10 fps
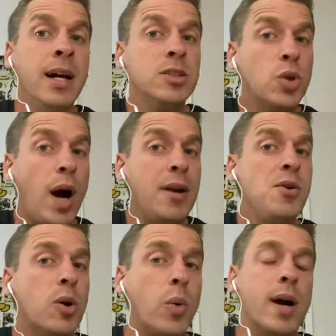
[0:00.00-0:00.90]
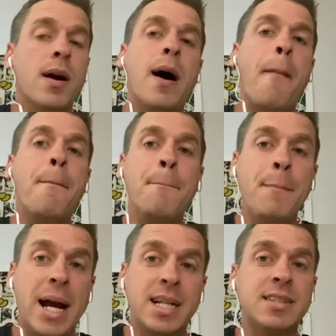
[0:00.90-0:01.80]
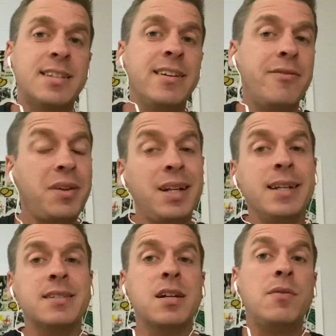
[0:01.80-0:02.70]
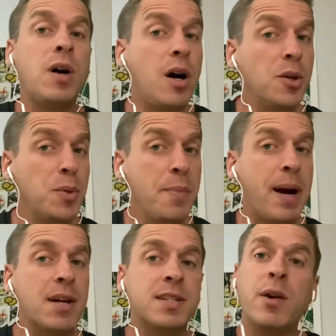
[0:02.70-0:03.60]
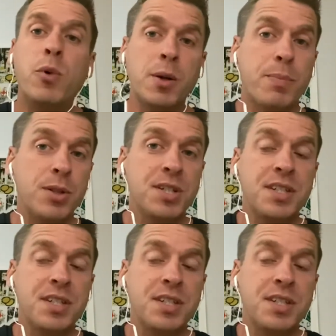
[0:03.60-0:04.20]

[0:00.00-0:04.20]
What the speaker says: So how do you acquire a massive list of hungry buyers that want to purchase